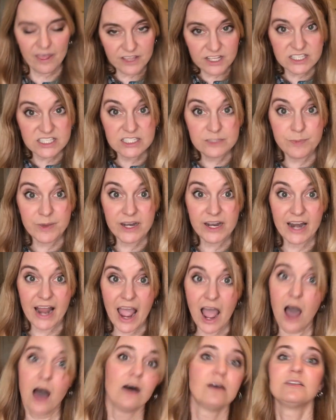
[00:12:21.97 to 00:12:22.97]
and then spit it
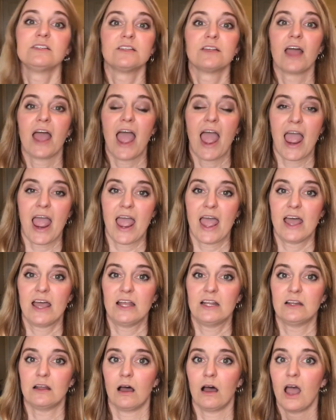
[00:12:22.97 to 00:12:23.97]
out.
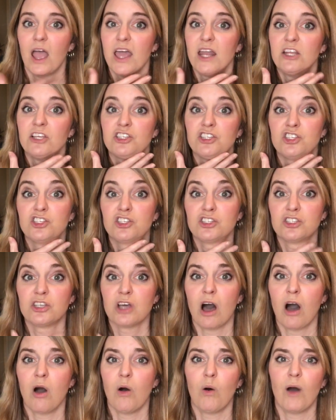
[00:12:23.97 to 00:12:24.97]
And it is
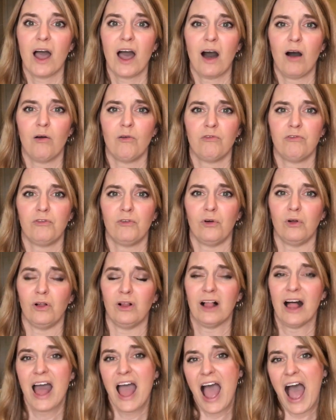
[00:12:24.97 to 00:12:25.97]
so
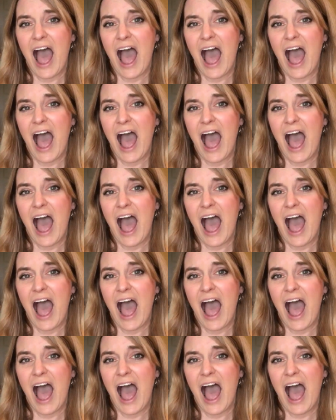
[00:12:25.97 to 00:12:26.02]
helpful.